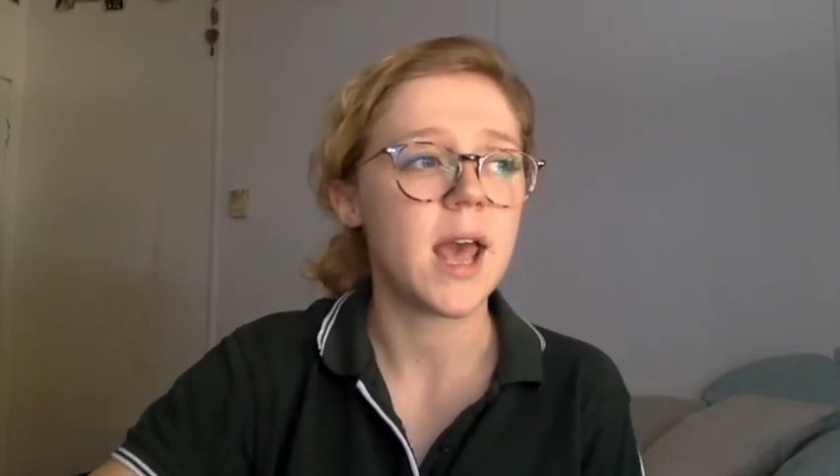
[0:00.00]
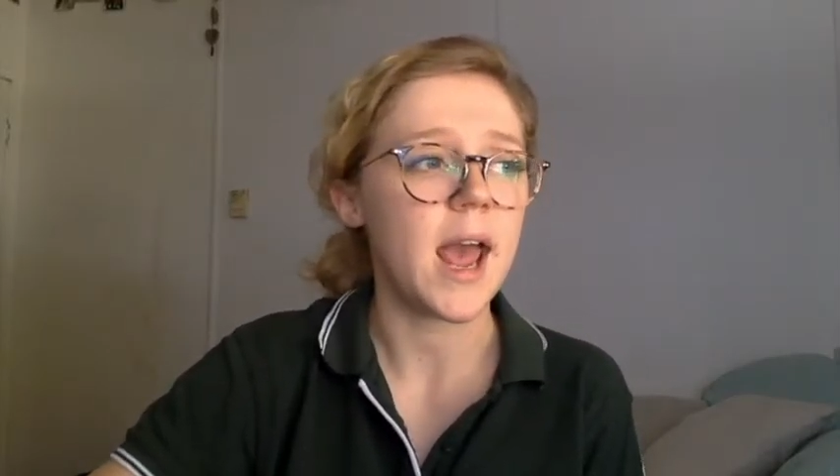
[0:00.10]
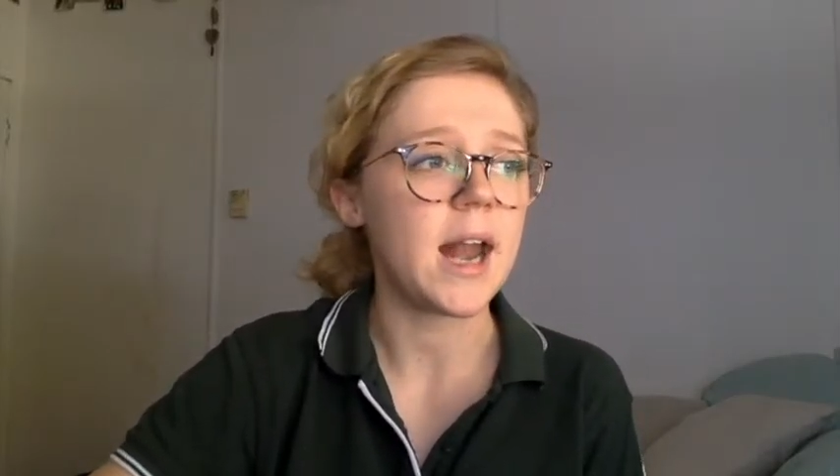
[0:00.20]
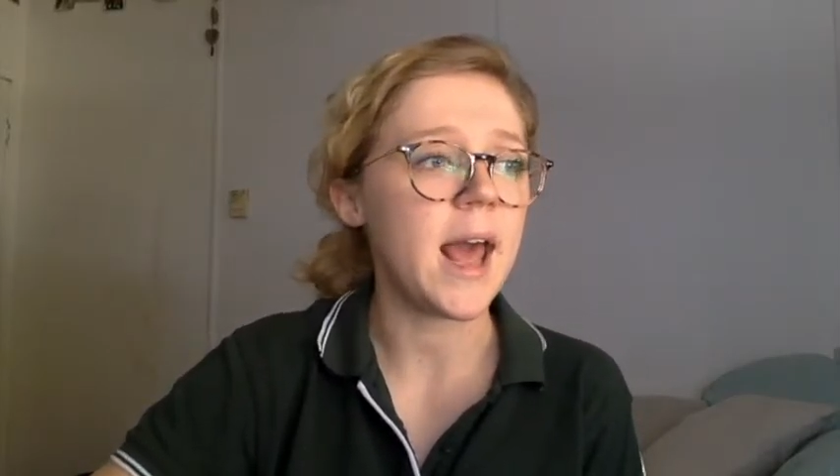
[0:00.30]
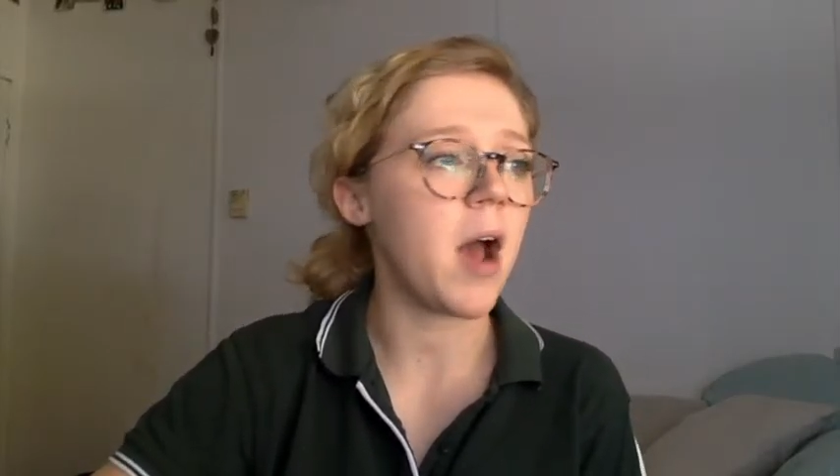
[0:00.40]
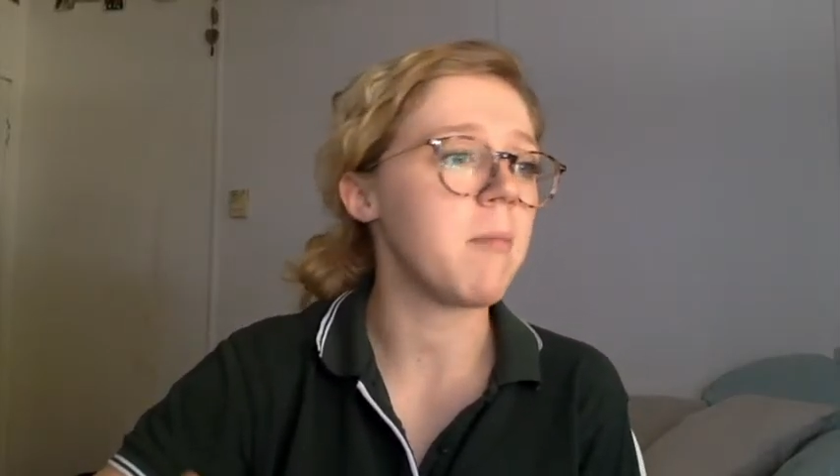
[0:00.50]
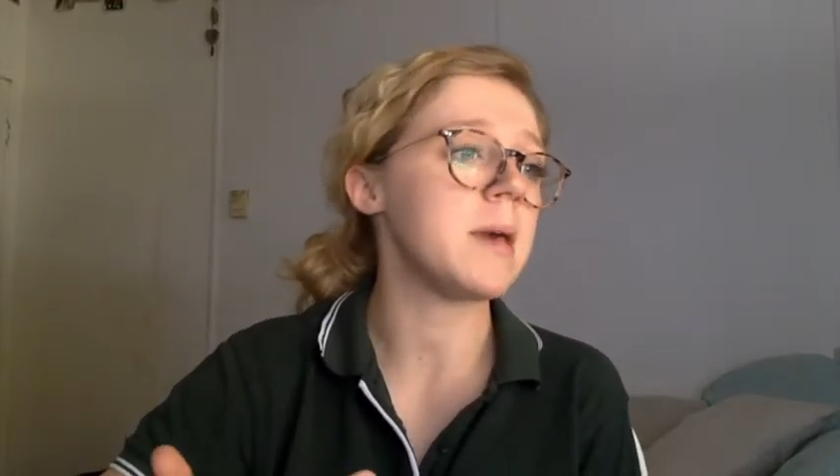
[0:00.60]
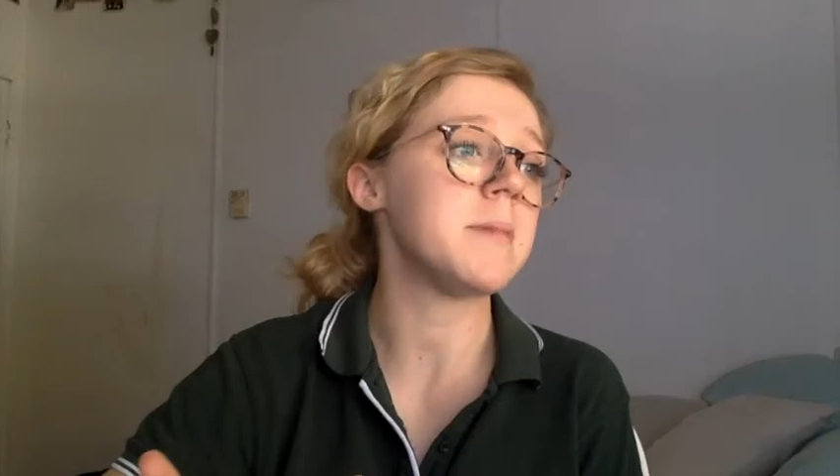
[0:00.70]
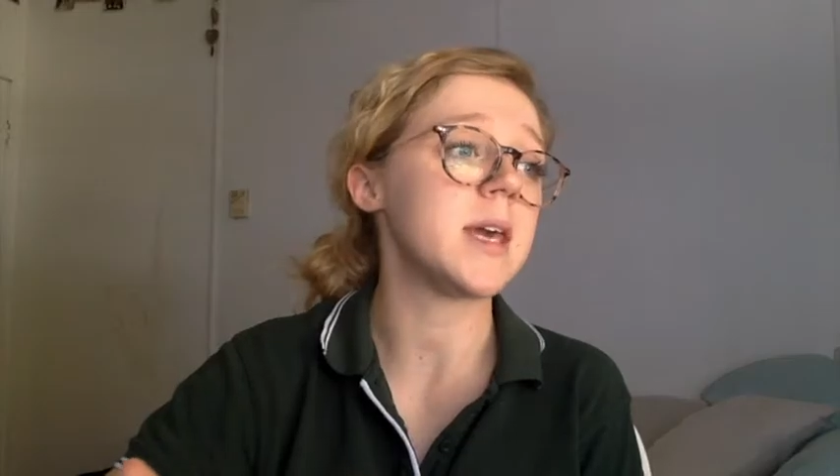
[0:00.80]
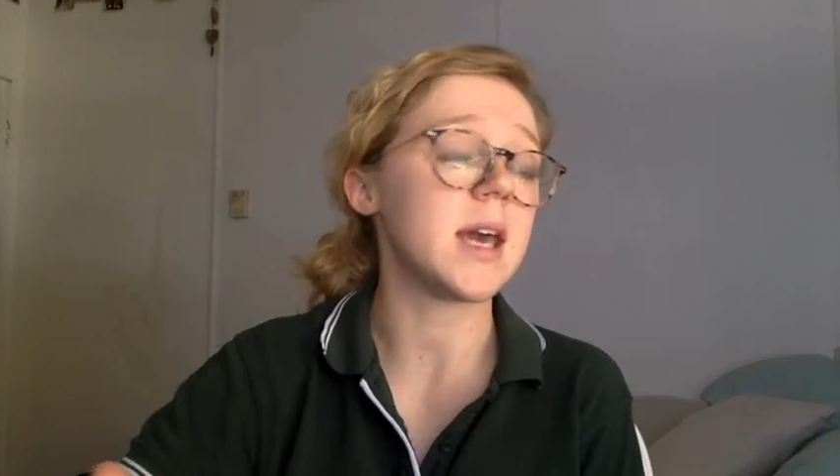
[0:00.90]
and how
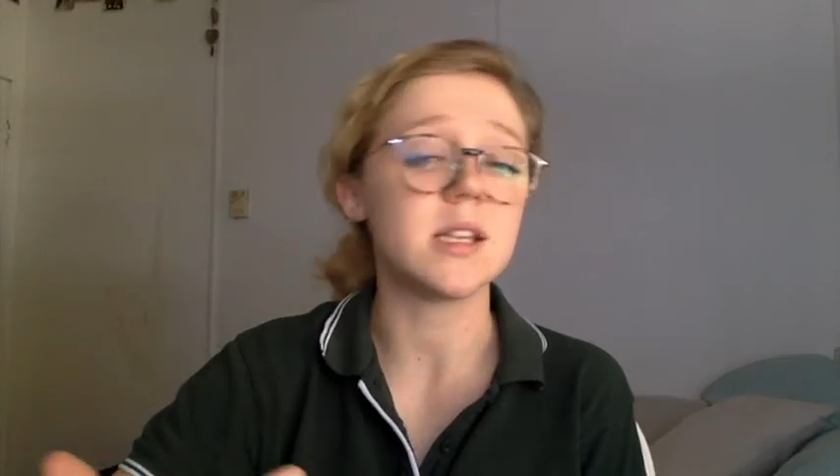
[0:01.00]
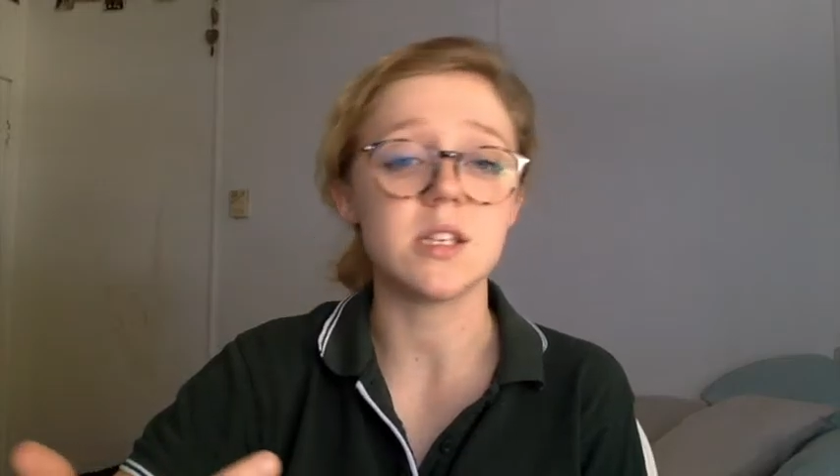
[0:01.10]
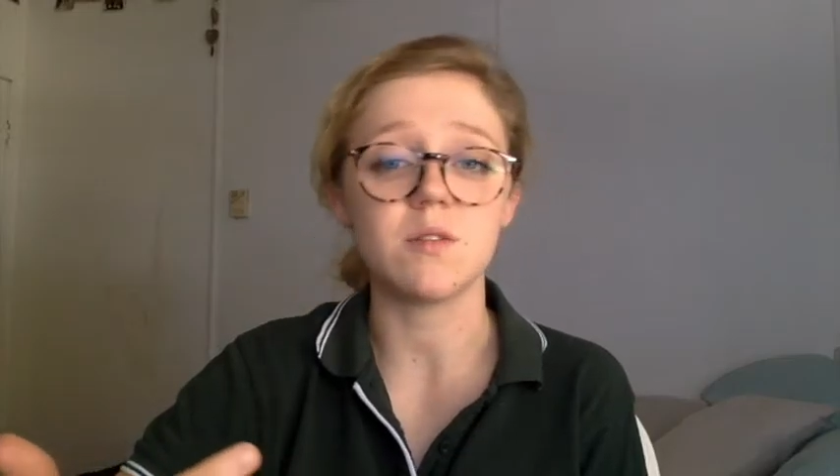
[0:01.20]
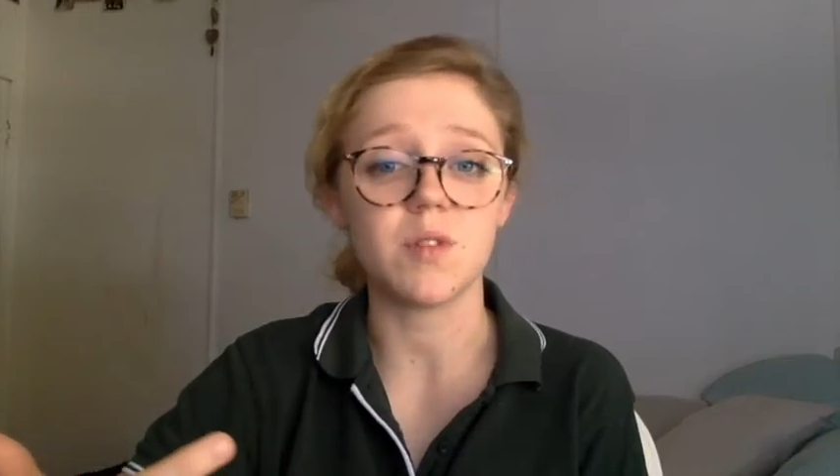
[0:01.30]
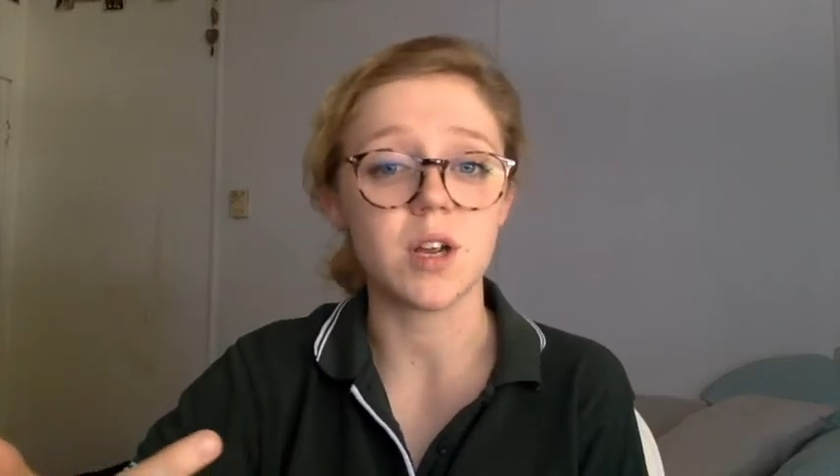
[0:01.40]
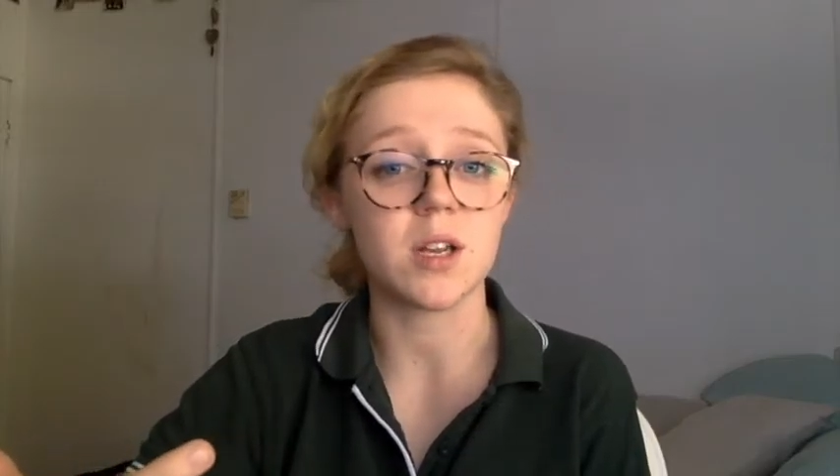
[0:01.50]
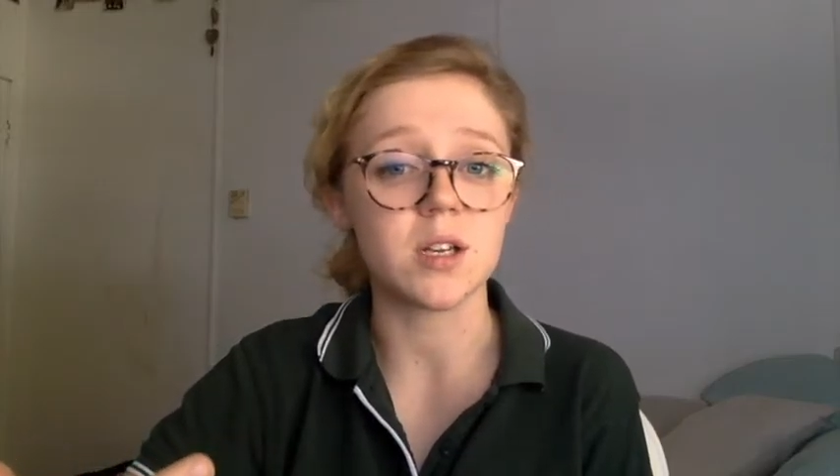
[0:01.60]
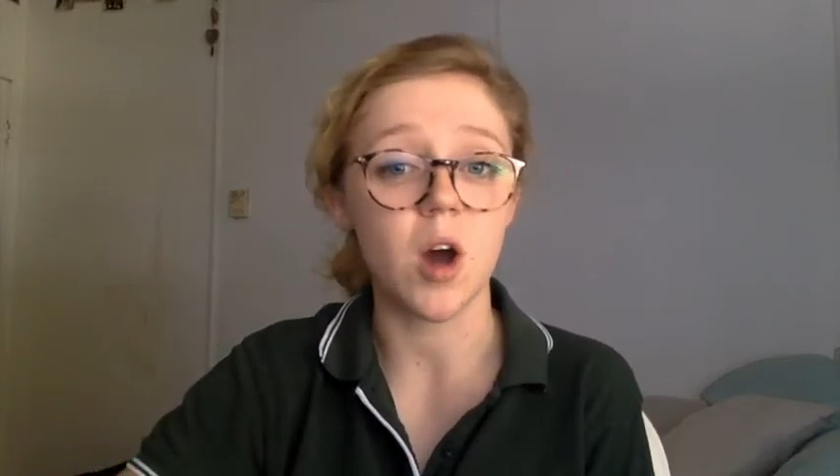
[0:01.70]
maybe a different